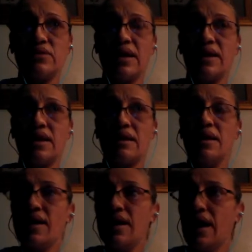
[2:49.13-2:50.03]
I
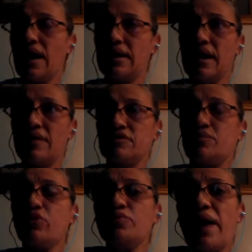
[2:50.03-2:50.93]
was
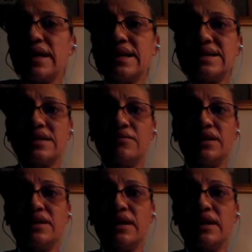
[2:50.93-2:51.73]
pulled back into something